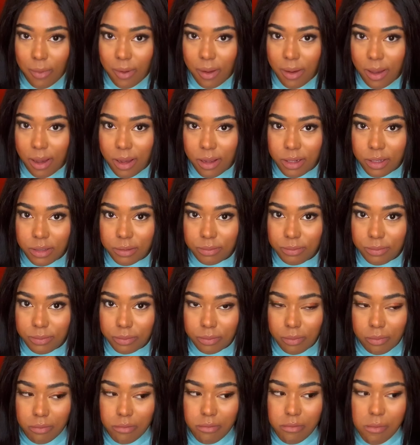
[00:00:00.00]
Guys,
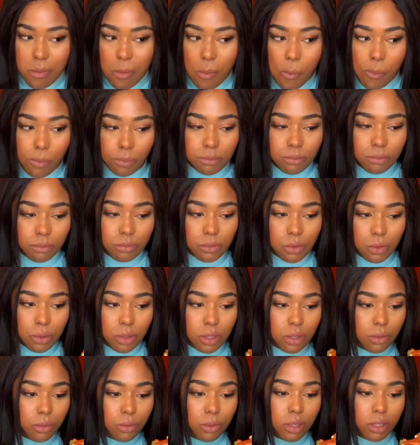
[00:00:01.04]

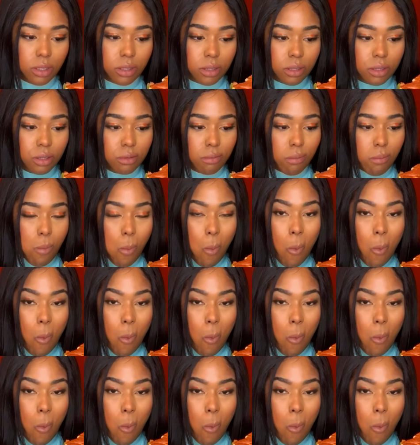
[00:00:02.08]
what is this?